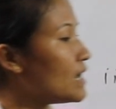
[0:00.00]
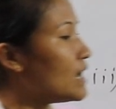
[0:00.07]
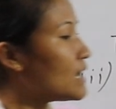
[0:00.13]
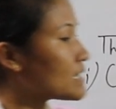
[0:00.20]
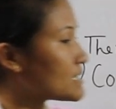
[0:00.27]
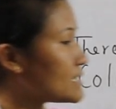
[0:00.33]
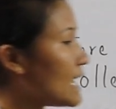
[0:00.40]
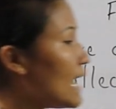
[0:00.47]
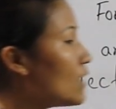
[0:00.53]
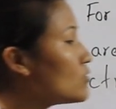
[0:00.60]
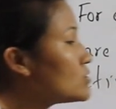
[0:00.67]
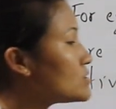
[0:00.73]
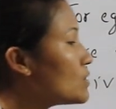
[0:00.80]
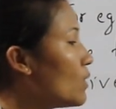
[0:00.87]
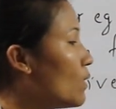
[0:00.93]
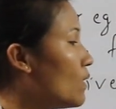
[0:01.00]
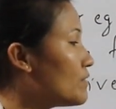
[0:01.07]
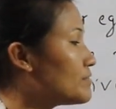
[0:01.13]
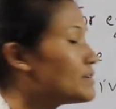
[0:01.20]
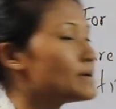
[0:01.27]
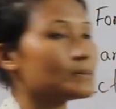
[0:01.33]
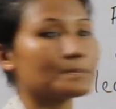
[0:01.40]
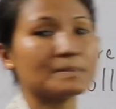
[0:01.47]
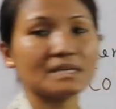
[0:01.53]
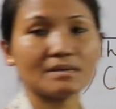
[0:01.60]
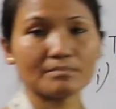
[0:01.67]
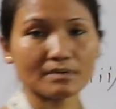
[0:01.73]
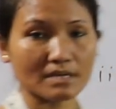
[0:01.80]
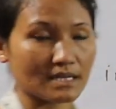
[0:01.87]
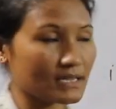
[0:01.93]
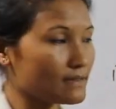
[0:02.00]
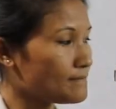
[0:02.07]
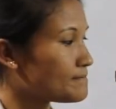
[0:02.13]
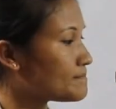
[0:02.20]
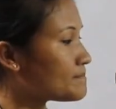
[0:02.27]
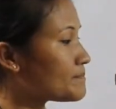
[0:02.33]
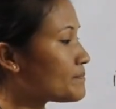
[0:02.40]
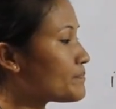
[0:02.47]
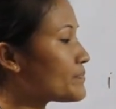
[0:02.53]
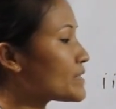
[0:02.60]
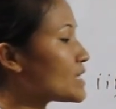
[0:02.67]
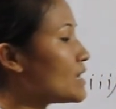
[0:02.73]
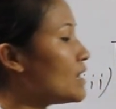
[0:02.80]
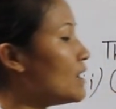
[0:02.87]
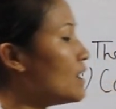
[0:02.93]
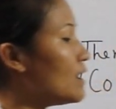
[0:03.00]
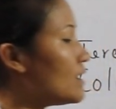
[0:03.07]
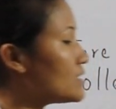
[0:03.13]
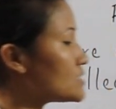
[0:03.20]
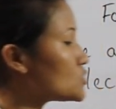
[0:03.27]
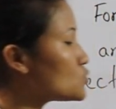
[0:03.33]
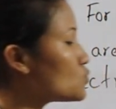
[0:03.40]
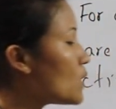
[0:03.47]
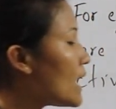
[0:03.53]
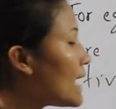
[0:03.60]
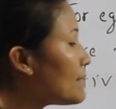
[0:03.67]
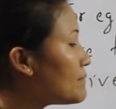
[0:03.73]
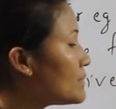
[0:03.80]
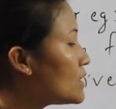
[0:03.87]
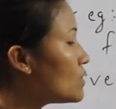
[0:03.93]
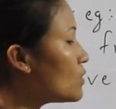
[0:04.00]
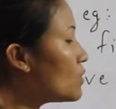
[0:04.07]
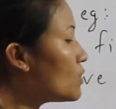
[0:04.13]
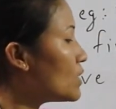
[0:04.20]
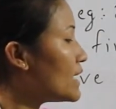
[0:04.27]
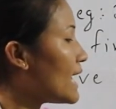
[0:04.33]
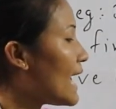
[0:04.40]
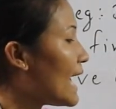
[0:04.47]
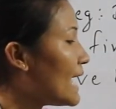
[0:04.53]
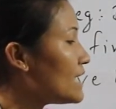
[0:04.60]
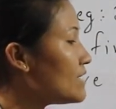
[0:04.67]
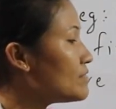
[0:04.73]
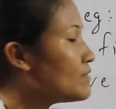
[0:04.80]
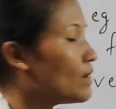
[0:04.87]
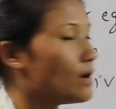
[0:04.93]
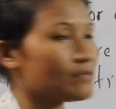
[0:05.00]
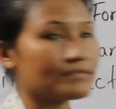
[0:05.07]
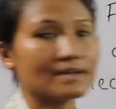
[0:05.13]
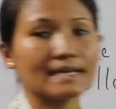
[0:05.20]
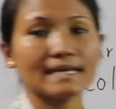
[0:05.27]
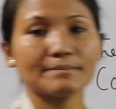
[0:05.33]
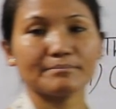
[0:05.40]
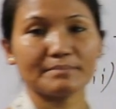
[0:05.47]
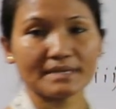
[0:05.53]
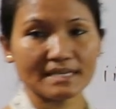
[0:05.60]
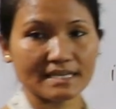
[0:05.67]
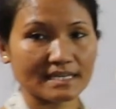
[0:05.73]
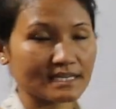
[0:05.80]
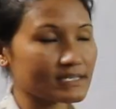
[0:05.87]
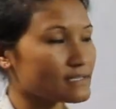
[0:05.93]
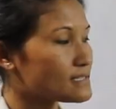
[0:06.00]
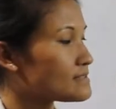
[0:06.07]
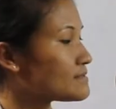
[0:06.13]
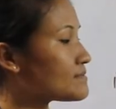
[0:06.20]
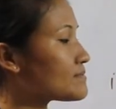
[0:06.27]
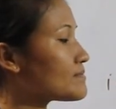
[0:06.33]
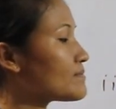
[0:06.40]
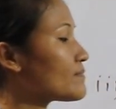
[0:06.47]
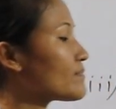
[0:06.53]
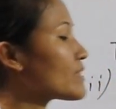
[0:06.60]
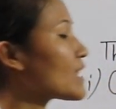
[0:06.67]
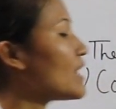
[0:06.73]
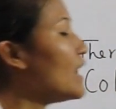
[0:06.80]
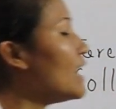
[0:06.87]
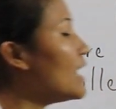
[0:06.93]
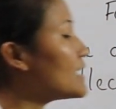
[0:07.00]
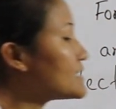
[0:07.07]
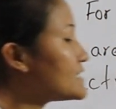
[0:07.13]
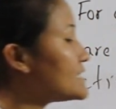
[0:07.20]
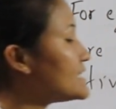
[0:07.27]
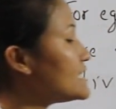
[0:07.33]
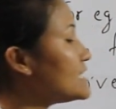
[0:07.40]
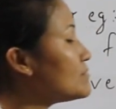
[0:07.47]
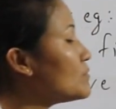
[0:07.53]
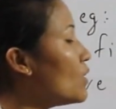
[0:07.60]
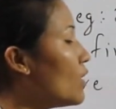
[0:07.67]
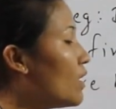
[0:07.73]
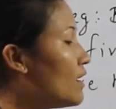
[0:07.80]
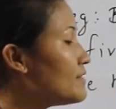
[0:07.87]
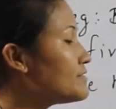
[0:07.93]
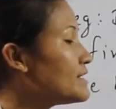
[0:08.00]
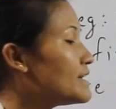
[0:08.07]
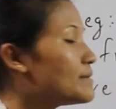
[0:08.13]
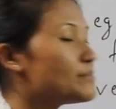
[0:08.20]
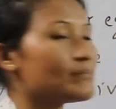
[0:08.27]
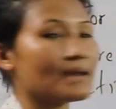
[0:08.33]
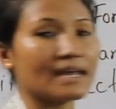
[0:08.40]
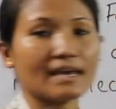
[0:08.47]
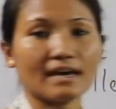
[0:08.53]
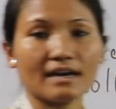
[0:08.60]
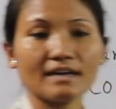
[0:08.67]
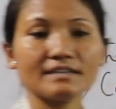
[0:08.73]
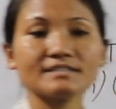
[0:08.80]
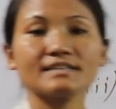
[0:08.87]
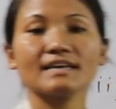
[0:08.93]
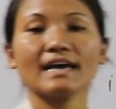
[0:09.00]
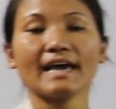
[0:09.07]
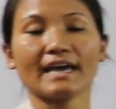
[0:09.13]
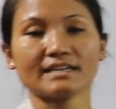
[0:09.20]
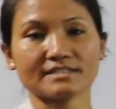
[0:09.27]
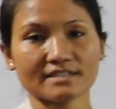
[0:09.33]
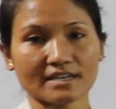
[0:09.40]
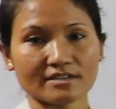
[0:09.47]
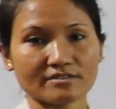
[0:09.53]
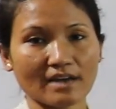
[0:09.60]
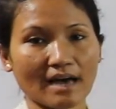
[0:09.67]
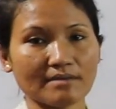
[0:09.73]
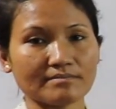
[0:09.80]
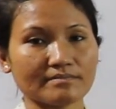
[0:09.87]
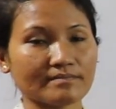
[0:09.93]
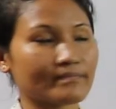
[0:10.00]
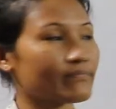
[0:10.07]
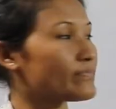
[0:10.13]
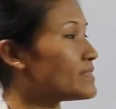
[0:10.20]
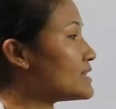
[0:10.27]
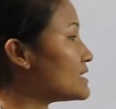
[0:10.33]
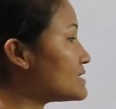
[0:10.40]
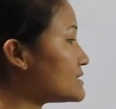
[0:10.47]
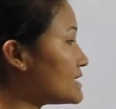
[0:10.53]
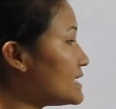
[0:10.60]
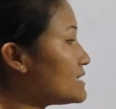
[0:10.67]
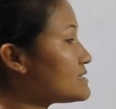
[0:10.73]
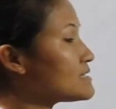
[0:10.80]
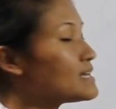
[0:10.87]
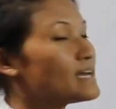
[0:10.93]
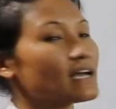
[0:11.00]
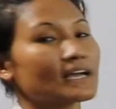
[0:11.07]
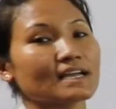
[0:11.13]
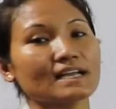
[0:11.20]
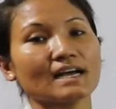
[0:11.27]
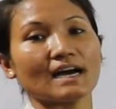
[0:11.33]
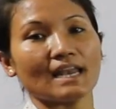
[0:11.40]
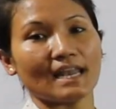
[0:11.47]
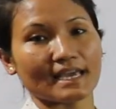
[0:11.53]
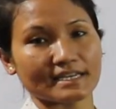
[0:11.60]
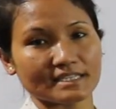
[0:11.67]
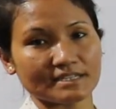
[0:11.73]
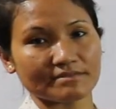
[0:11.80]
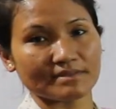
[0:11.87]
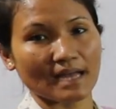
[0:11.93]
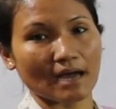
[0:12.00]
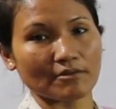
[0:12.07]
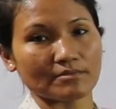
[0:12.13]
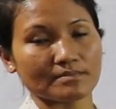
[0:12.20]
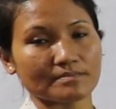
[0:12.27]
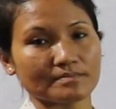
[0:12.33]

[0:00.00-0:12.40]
A crowd of people, a swarm or hive of bees, a team of players, etc. This is collective noun.